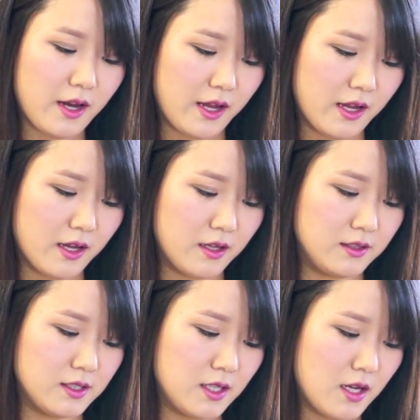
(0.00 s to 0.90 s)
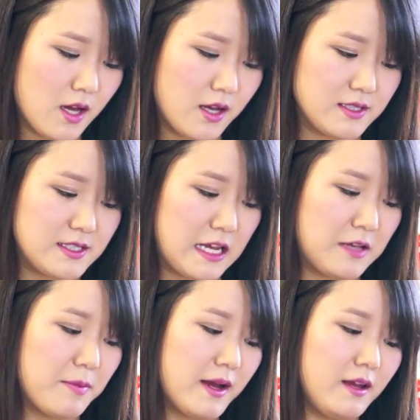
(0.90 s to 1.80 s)
and
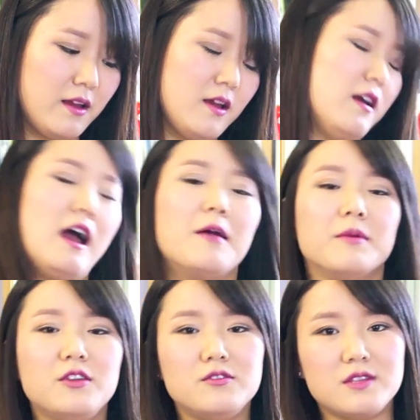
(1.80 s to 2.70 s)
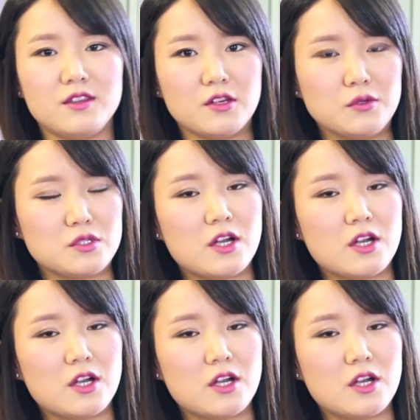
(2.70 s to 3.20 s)
Snake Bite. I've been using those